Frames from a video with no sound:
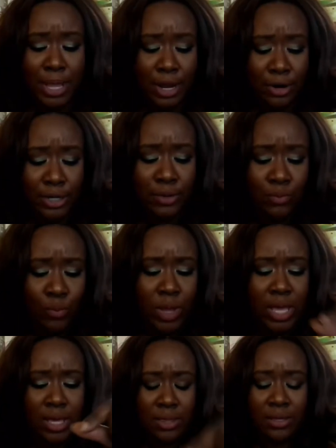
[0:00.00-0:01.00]
it
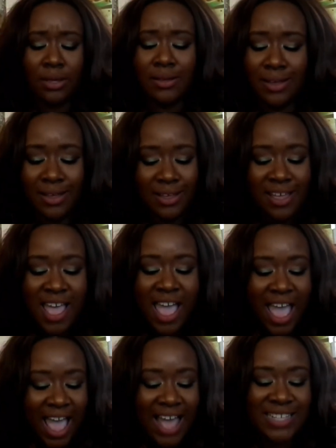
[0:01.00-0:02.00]
with,
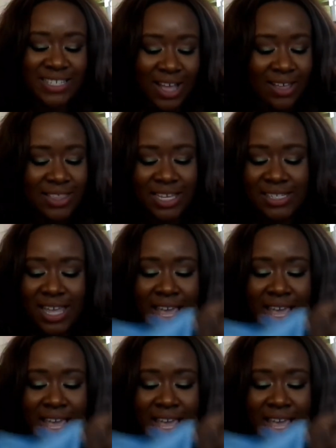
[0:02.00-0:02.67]
I saw this